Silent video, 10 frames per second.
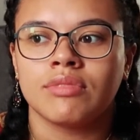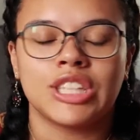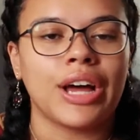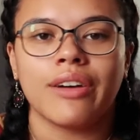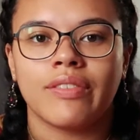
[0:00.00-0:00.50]

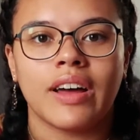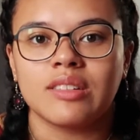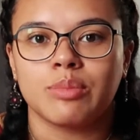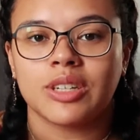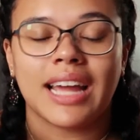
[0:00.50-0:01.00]
to her
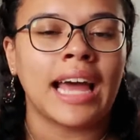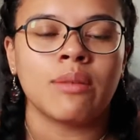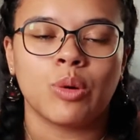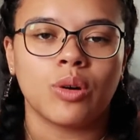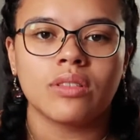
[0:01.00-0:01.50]
first book and
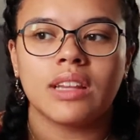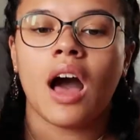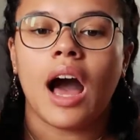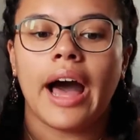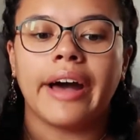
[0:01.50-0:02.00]
more. But
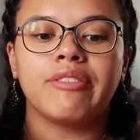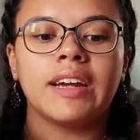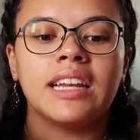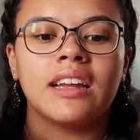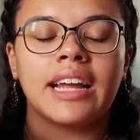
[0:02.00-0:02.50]
I
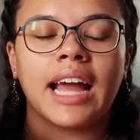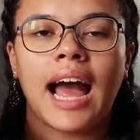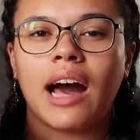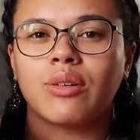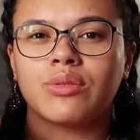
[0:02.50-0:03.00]
really like
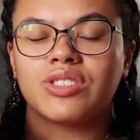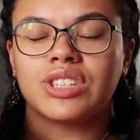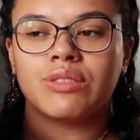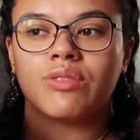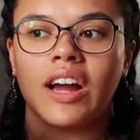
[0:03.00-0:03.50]
how
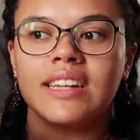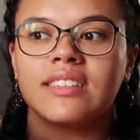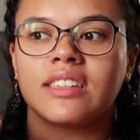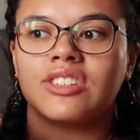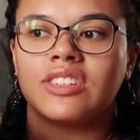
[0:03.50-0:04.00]
she
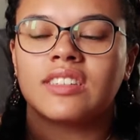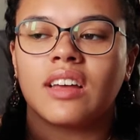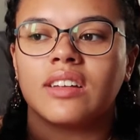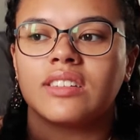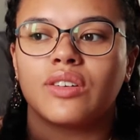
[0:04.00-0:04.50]
writes. So she
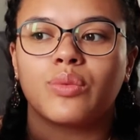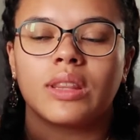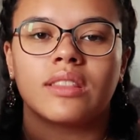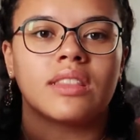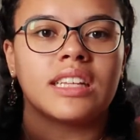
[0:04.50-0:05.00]
starts off
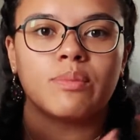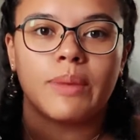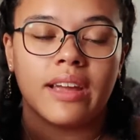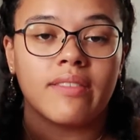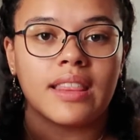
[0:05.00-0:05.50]
with this
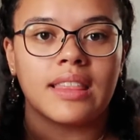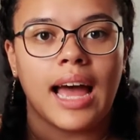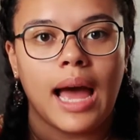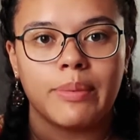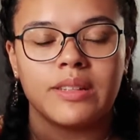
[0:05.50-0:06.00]
big event that
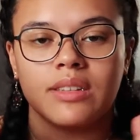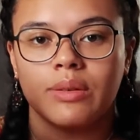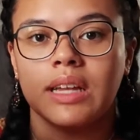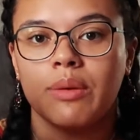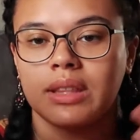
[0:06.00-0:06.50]
happens. So
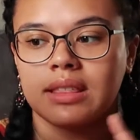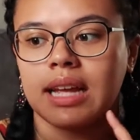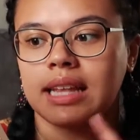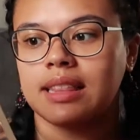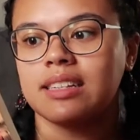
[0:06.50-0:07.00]

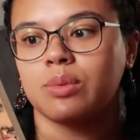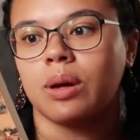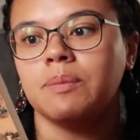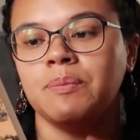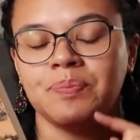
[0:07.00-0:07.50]
in this
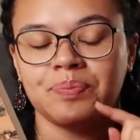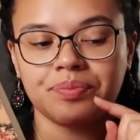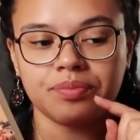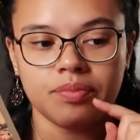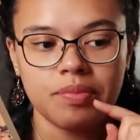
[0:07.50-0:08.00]
one,
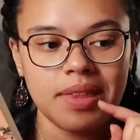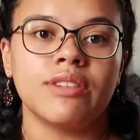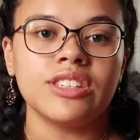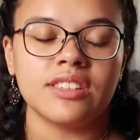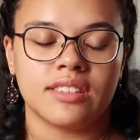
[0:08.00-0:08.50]

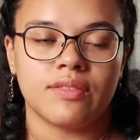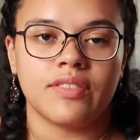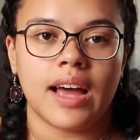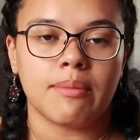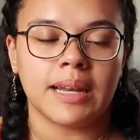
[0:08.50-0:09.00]
Richardson
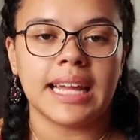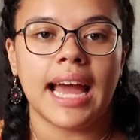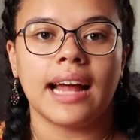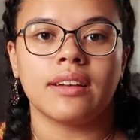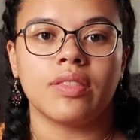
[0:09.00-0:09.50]
family
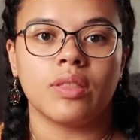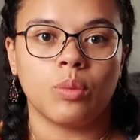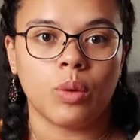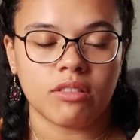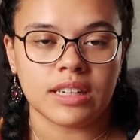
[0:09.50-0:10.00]
and the
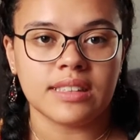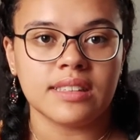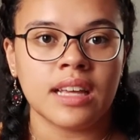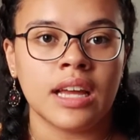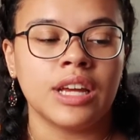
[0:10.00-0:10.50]

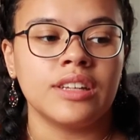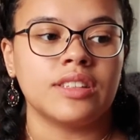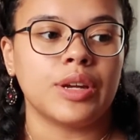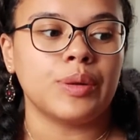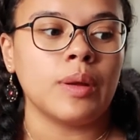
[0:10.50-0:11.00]
Warrens.
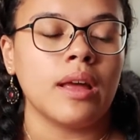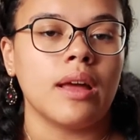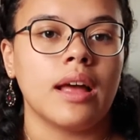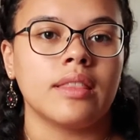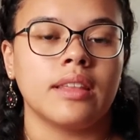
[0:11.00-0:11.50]
So
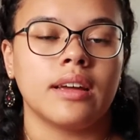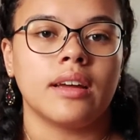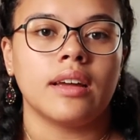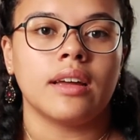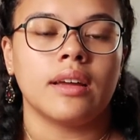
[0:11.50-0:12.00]

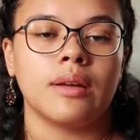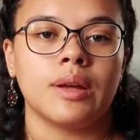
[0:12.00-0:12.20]
the